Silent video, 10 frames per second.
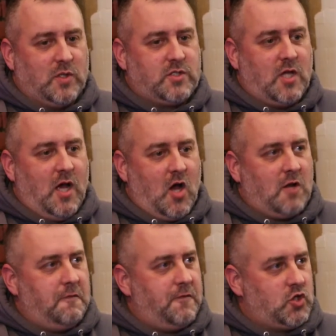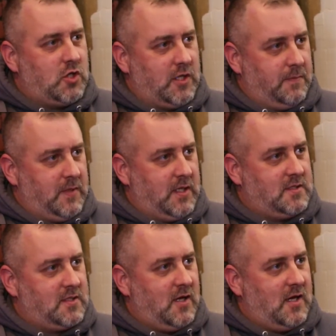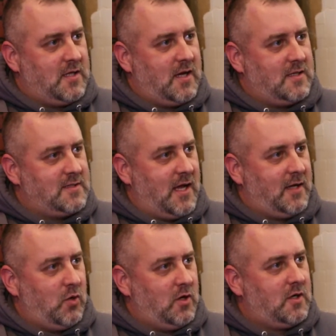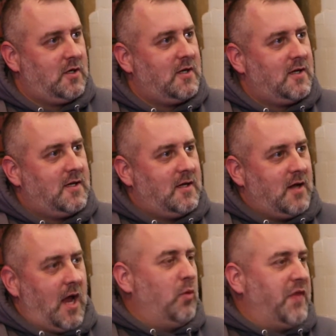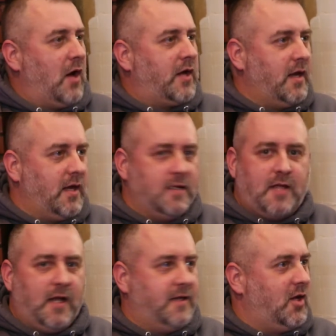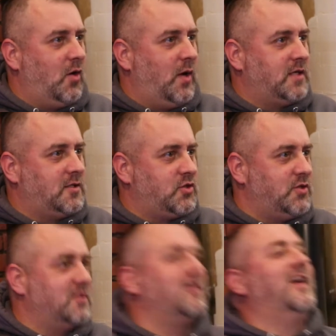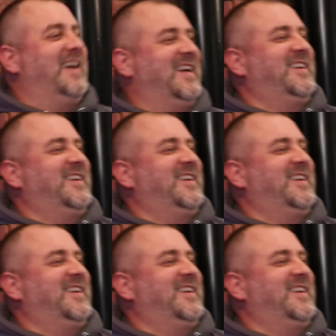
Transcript: what's uh, unofficially mean? So how, do, how does that work? I, without getting into any DOS issues. yeah,